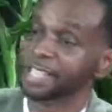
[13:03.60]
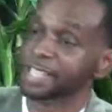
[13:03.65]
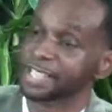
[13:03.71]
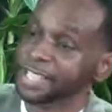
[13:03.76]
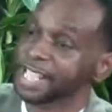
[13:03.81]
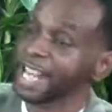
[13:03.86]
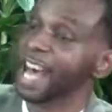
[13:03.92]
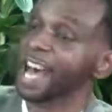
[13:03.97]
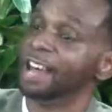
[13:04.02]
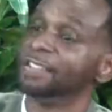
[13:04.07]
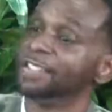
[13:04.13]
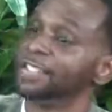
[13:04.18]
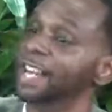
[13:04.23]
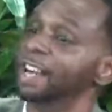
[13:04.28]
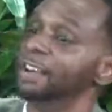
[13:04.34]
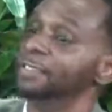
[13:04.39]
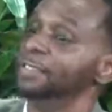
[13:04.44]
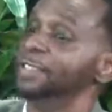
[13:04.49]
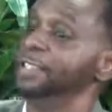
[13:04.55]
see
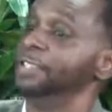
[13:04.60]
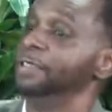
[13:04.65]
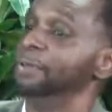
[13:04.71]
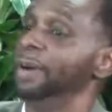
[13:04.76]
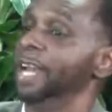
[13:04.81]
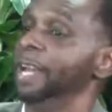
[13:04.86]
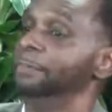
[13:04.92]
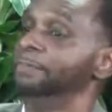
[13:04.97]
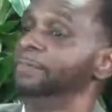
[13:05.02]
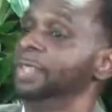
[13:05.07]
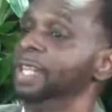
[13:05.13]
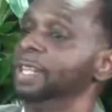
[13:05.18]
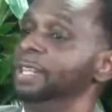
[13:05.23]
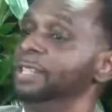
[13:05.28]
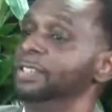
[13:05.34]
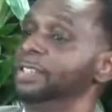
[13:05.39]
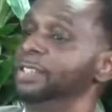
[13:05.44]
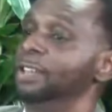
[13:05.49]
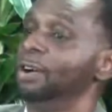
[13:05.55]
ourselves this way.
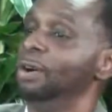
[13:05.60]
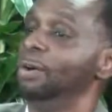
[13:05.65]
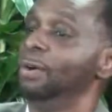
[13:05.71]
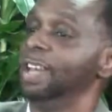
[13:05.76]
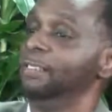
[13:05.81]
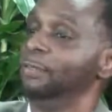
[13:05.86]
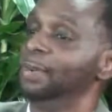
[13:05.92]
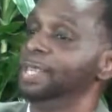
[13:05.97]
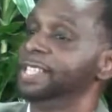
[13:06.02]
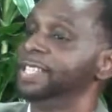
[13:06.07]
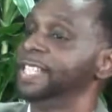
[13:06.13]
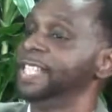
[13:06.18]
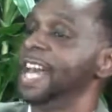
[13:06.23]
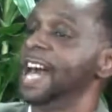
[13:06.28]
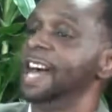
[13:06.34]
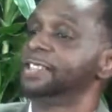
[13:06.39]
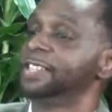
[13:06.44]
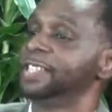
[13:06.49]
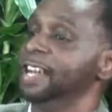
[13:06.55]
So if we see
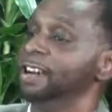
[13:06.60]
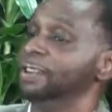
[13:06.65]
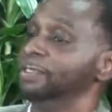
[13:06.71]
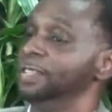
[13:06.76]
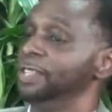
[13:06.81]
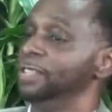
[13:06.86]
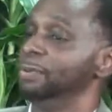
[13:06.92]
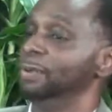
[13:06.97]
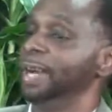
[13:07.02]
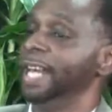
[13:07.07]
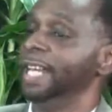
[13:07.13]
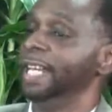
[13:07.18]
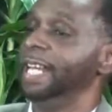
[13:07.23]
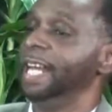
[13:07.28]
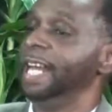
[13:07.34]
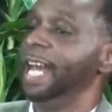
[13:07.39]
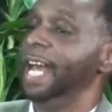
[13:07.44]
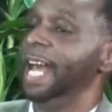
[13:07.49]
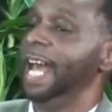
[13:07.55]
ourselves this way
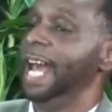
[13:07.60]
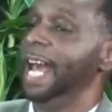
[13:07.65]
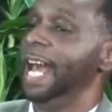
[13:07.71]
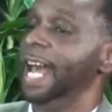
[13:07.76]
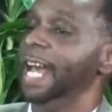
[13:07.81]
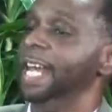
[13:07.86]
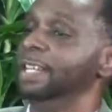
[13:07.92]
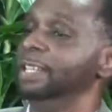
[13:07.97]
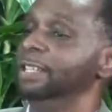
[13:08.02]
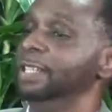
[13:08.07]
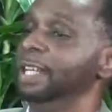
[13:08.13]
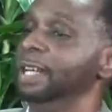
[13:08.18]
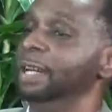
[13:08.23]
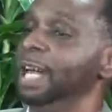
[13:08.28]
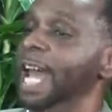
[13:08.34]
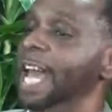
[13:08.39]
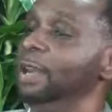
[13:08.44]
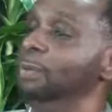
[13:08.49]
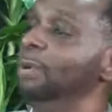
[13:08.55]
and
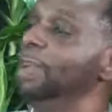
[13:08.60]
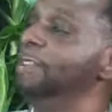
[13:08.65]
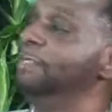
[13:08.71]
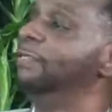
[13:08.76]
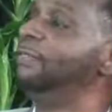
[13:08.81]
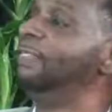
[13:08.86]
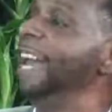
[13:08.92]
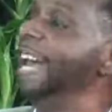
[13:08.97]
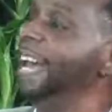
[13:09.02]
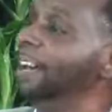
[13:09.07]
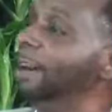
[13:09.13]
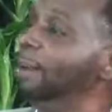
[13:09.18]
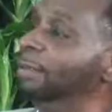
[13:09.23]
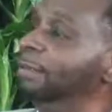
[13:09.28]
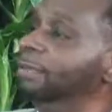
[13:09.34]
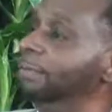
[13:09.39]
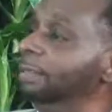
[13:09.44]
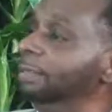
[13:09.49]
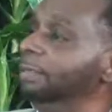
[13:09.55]
we
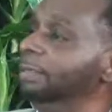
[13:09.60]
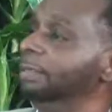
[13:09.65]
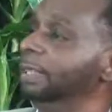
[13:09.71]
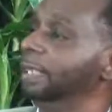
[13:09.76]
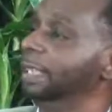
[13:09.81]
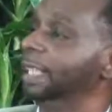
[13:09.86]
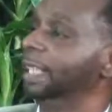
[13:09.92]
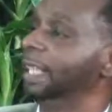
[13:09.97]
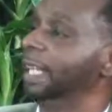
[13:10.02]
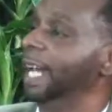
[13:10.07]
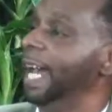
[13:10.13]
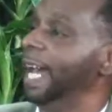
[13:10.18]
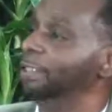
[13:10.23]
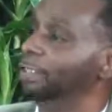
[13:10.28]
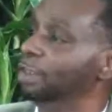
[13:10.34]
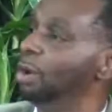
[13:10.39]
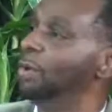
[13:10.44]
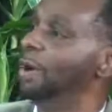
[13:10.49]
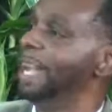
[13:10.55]
fail
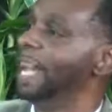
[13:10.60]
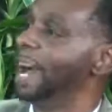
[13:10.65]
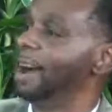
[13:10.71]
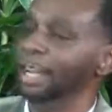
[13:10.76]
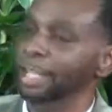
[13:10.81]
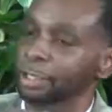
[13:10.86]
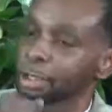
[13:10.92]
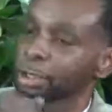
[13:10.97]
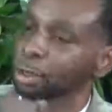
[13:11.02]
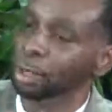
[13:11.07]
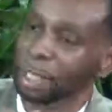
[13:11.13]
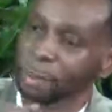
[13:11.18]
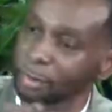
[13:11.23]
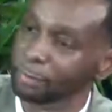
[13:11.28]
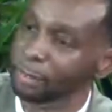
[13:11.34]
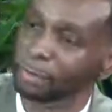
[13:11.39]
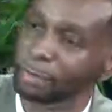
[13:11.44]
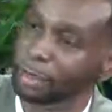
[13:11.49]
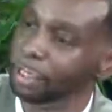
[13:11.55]
at going out and doing
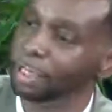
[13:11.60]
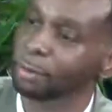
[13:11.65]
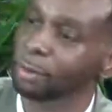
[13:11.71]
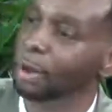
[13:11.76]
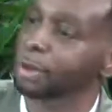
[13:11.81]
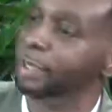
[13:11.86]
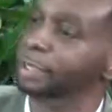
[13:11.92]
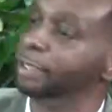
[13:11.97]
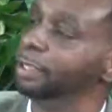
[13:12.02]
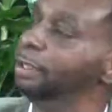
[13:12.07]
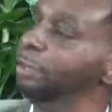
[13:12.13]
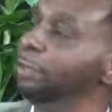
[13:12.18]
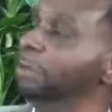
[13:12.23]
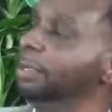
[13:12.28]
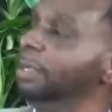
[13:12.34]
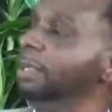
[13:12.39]
what we really want to do,